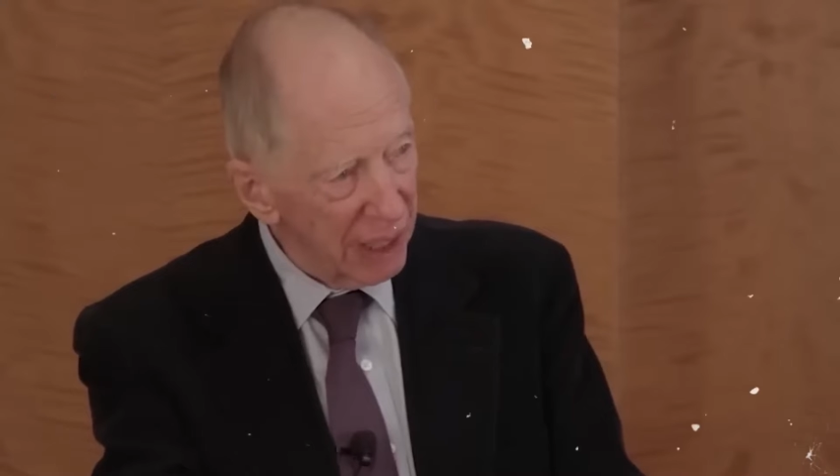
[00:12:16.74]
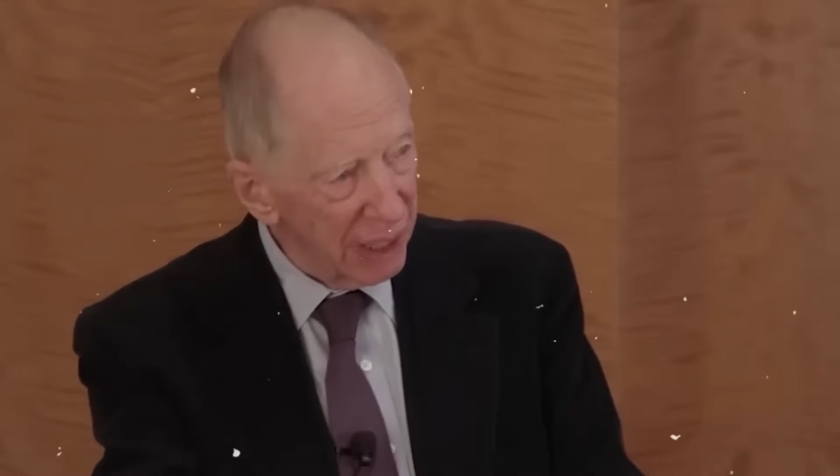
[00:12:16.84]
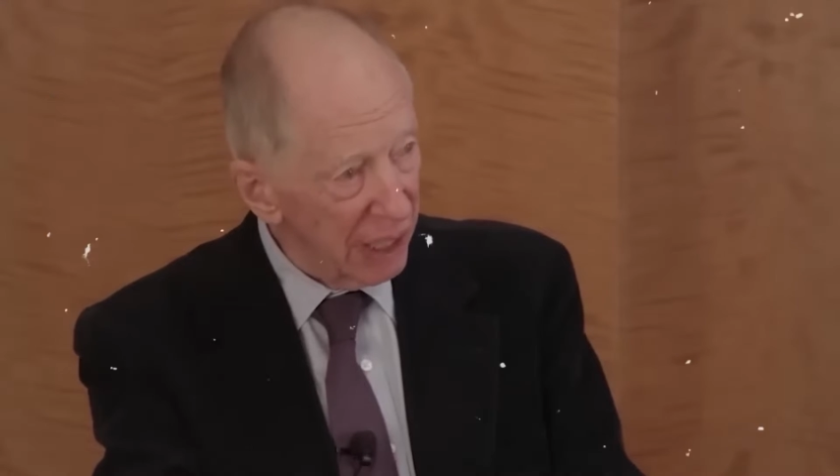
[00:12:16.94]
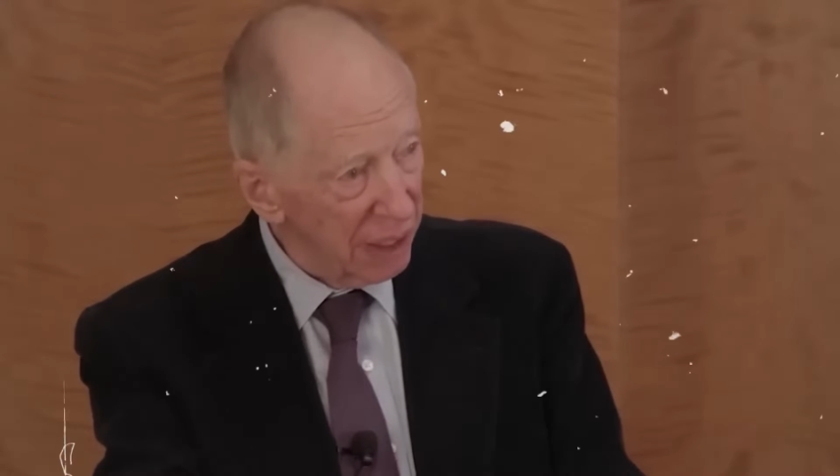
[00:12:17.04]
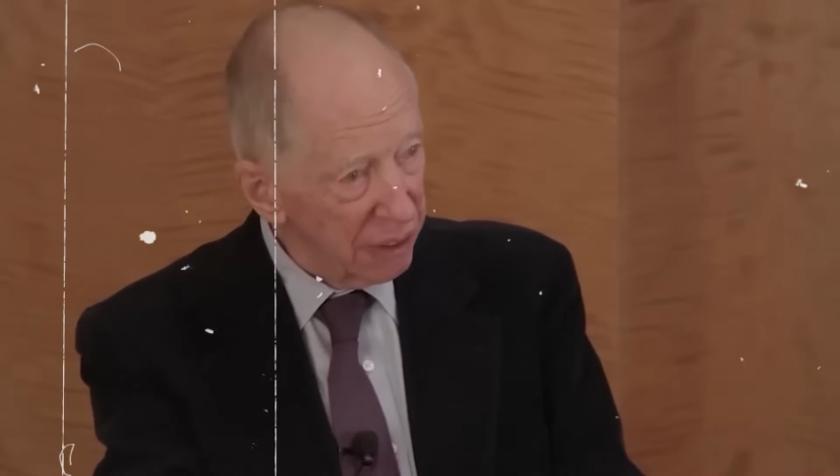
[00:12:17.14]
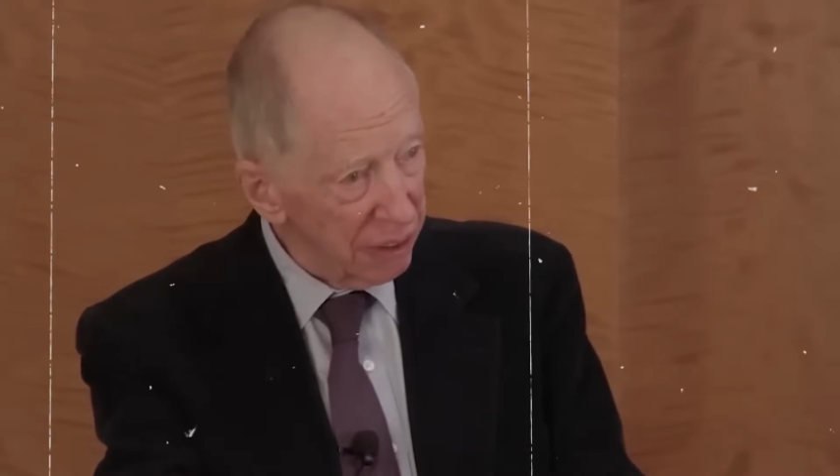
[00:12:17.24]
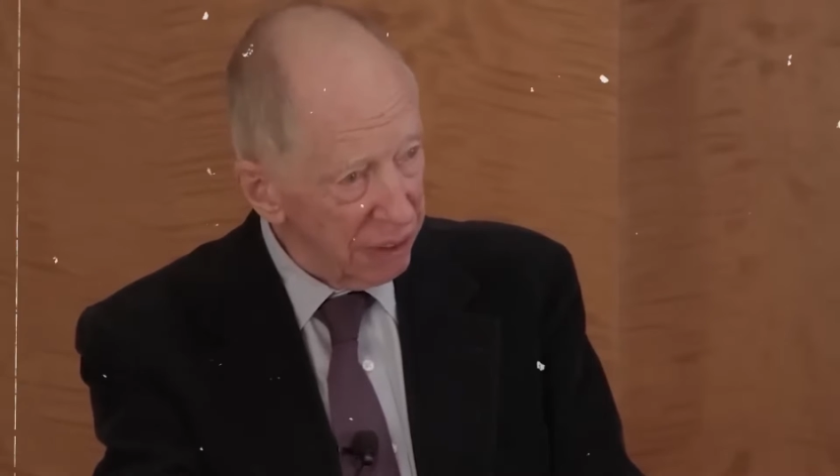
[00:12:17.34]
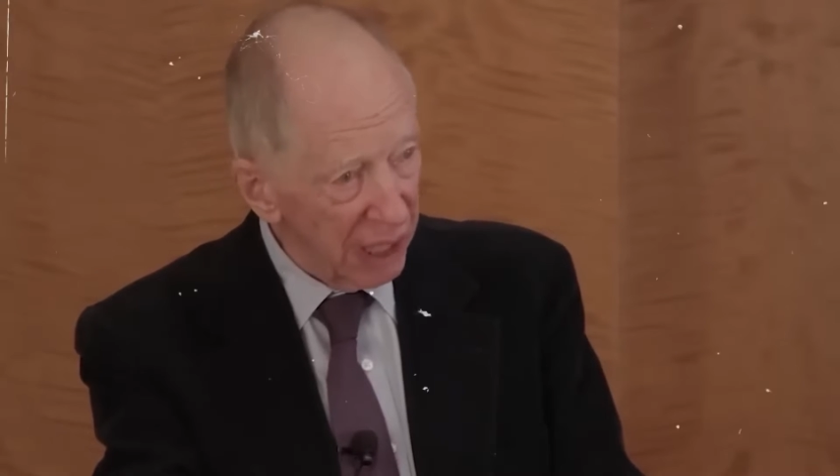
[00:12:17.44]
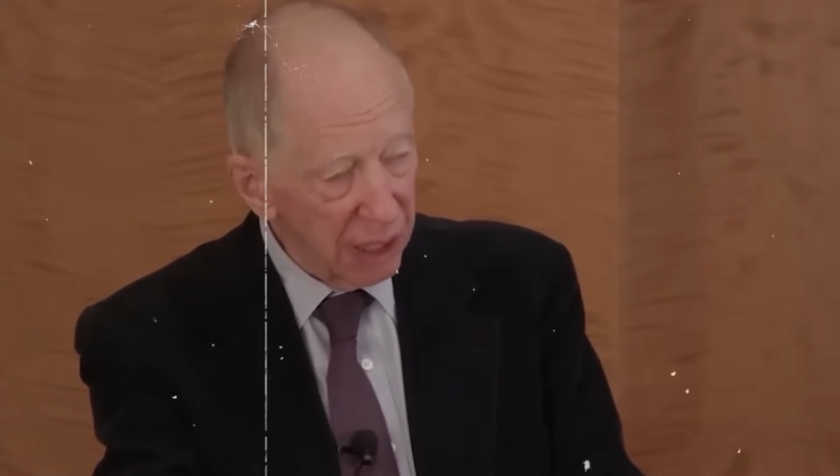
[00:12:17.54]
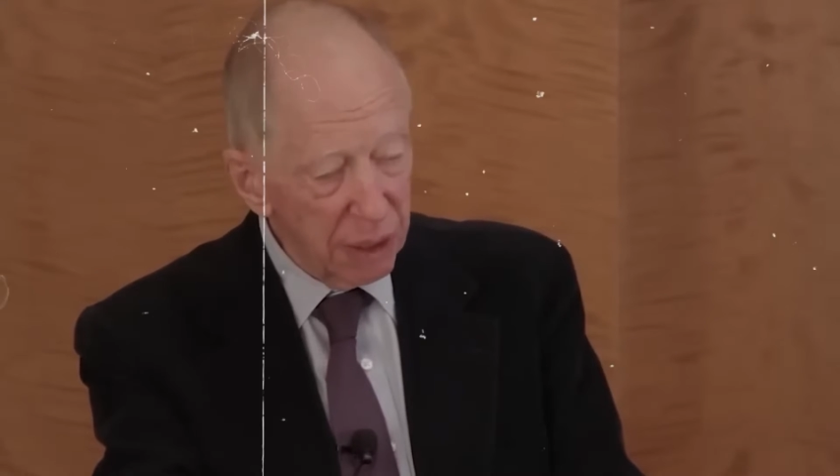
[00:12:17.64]
going out of
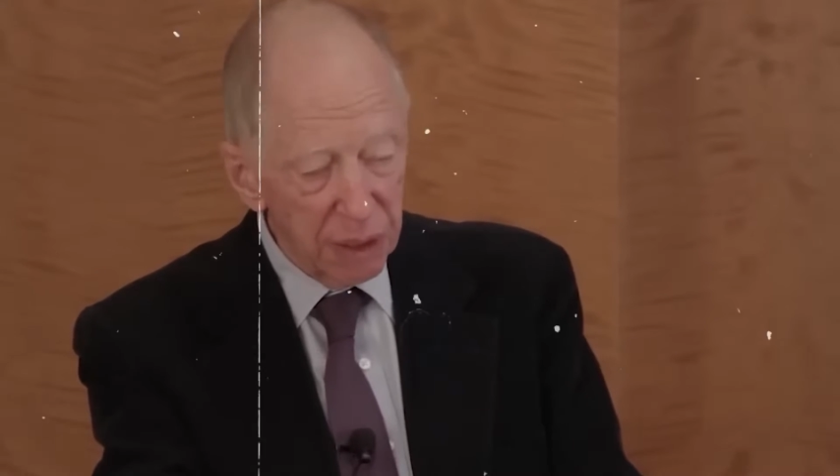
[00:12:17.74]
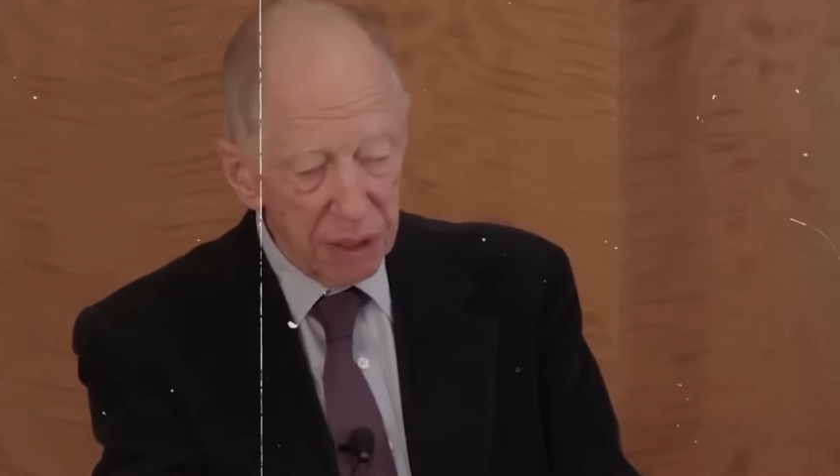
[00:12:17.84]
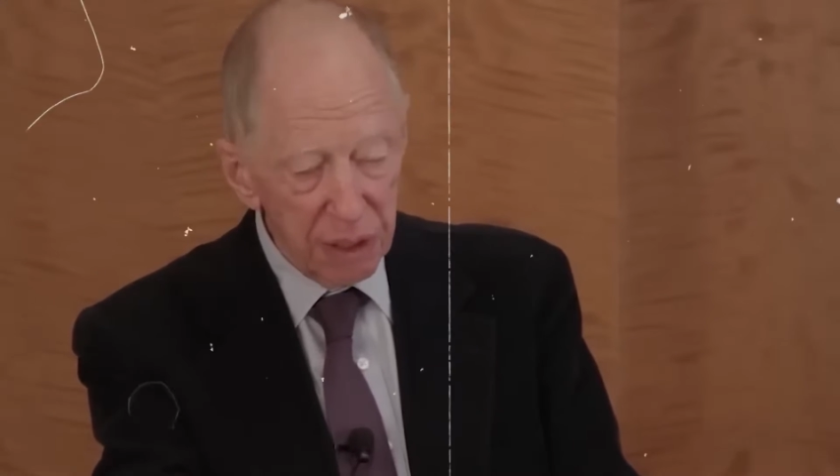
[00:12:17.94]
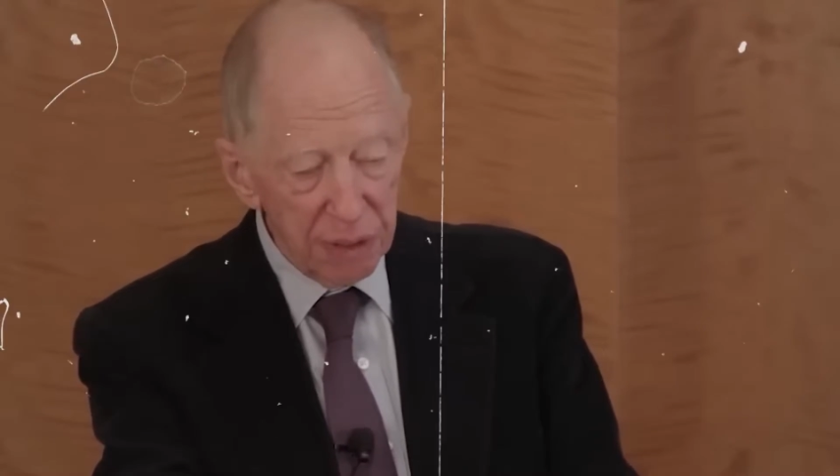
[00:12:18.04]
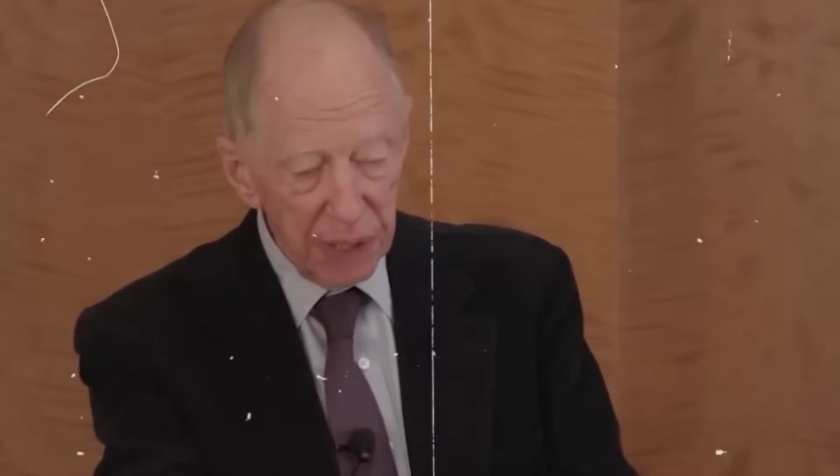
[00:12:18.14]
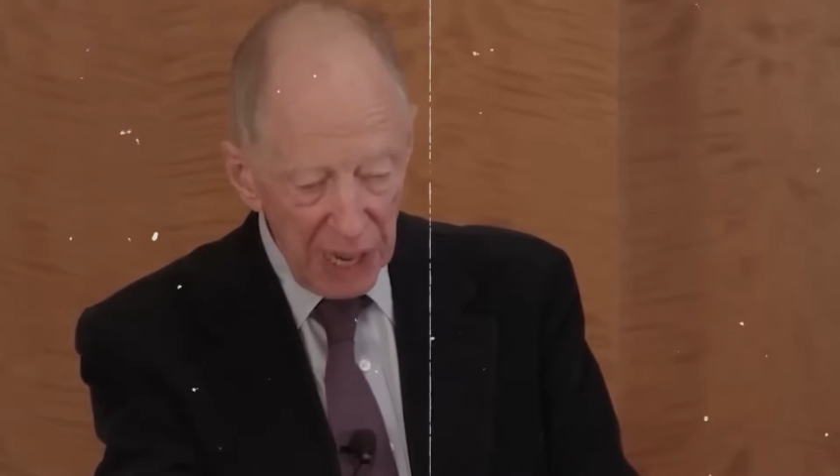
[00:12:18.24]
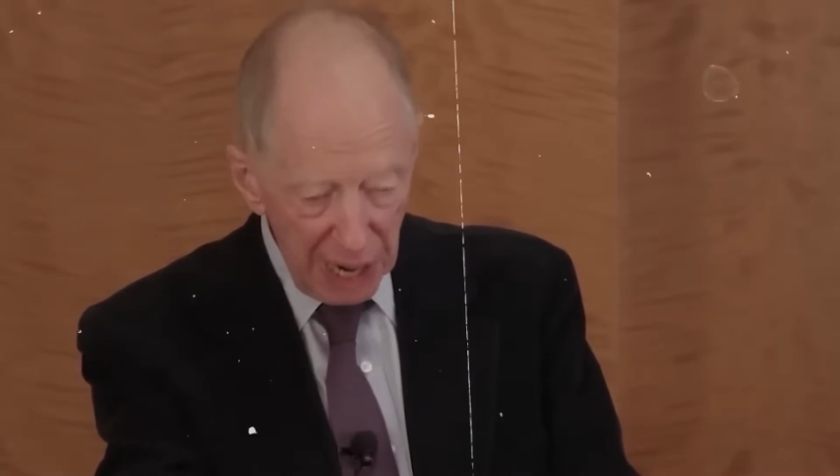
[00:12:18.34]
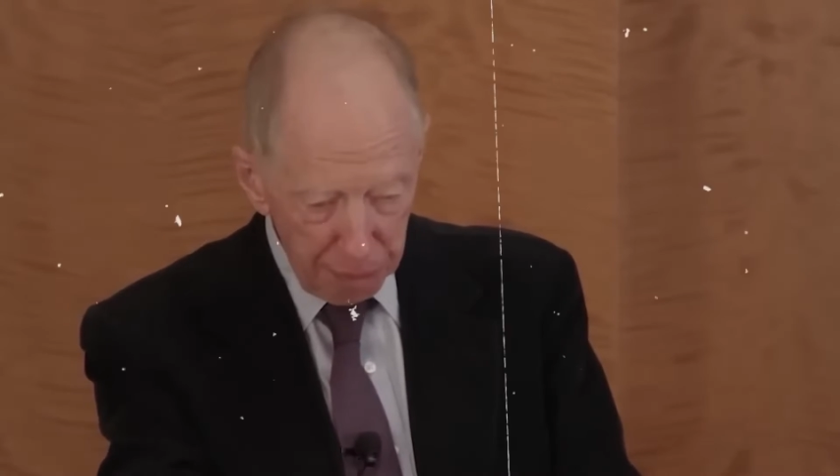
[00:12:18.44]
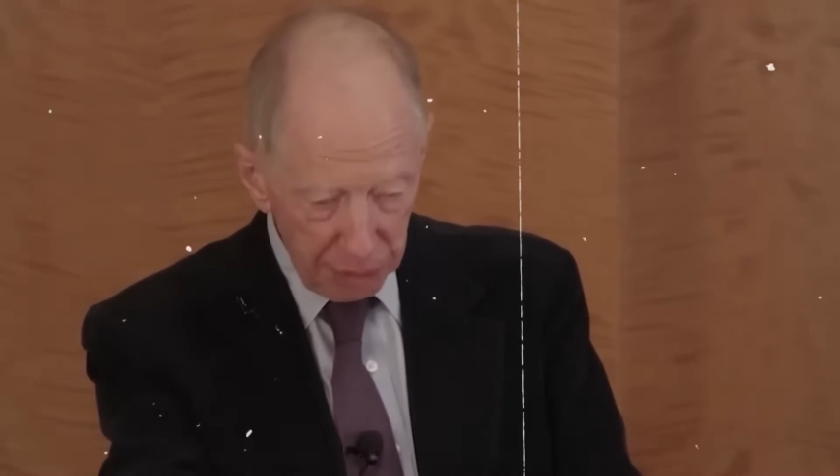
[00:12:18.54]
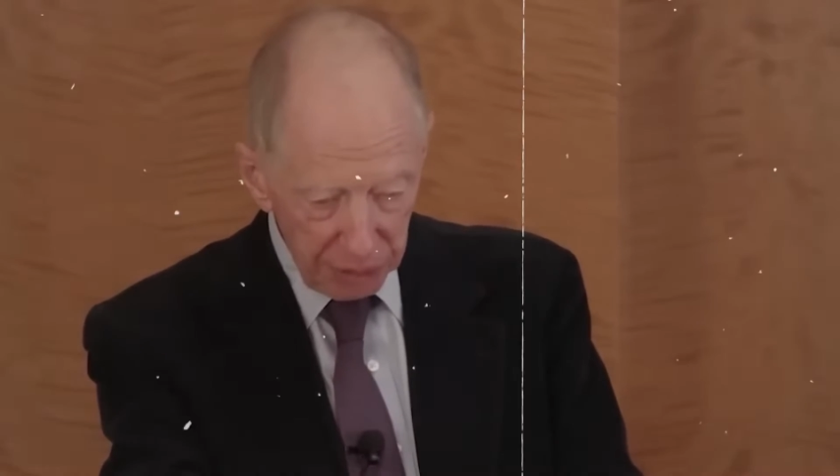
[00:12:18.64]
style. We're
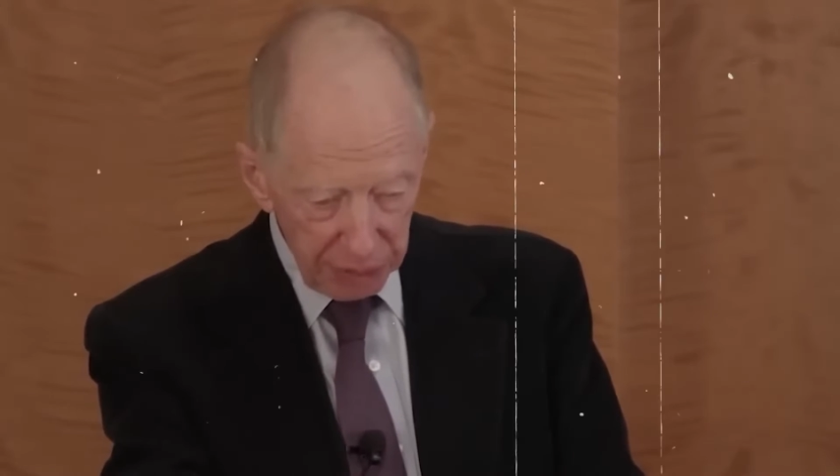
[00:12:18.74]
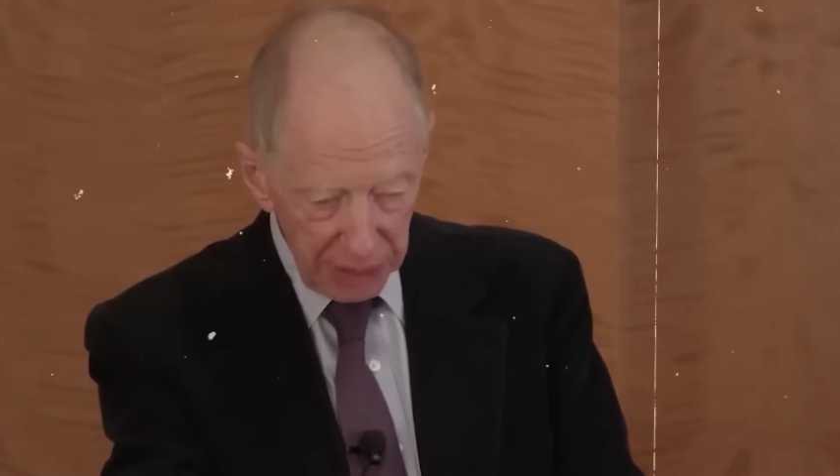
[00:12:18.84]
talking prime